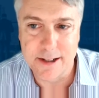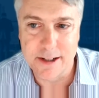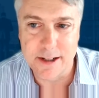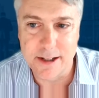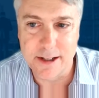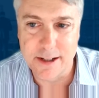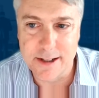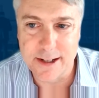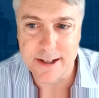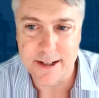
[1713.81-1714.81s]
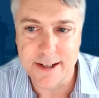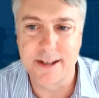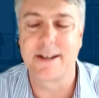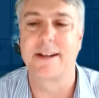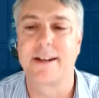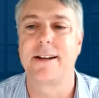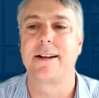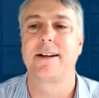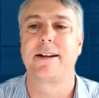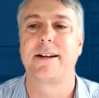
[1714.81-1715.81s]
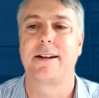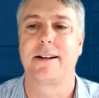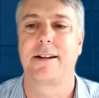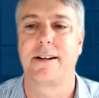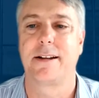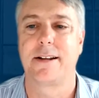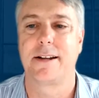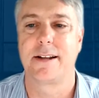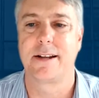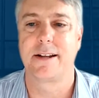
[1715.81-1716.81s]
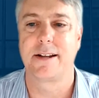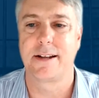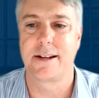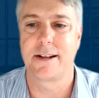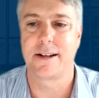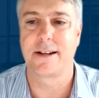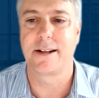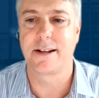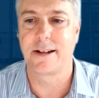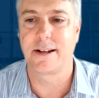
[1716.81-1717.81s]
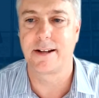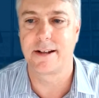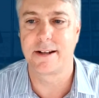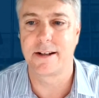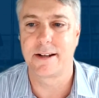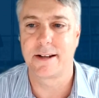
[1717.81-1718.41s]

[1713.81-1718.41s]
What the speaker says: (not speaking)